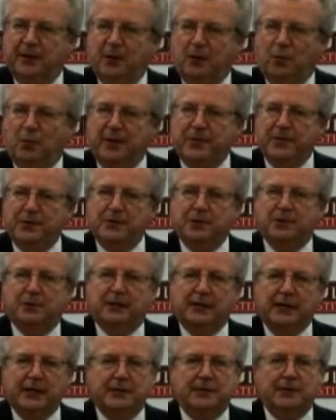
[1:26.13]
Whether you're
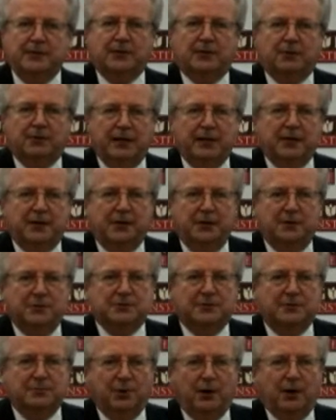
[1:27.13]
leading the Greater
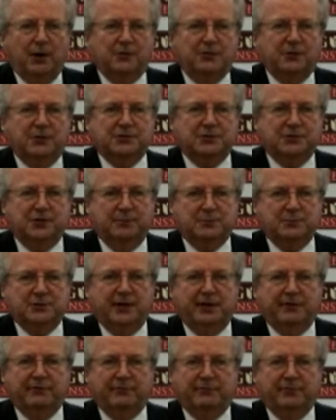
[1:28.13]
Houston Partnership,
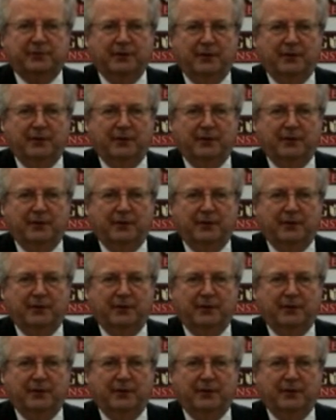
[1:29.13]
Jeff,